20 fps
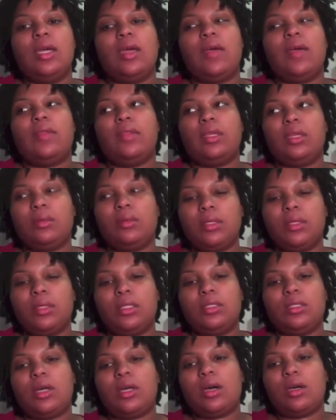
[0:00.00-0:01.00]
and then I'm going
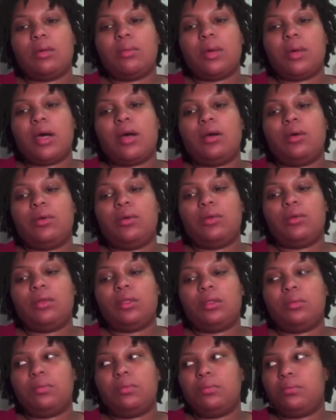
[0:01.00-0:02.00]
to talk about
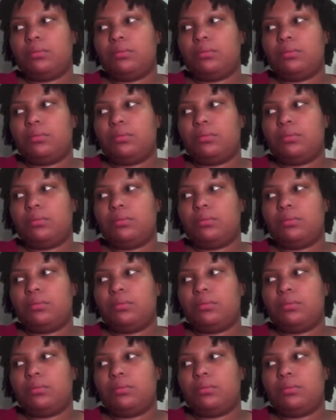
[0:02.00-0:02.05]
the